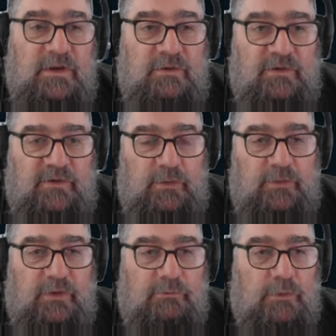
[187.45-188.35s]
you just
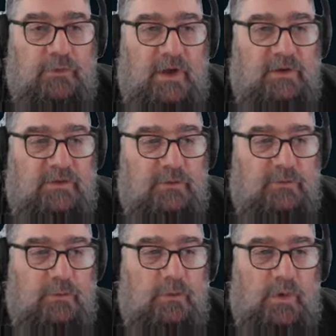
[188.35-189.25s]
use the route as
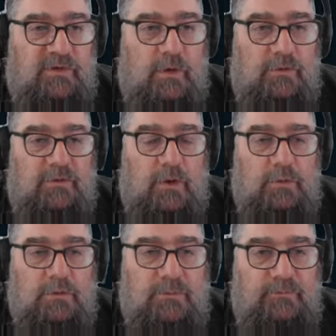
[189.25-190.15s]
usual, West Coast
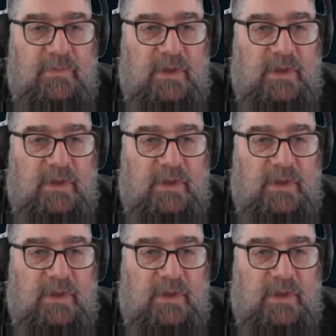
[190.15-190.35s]
Local,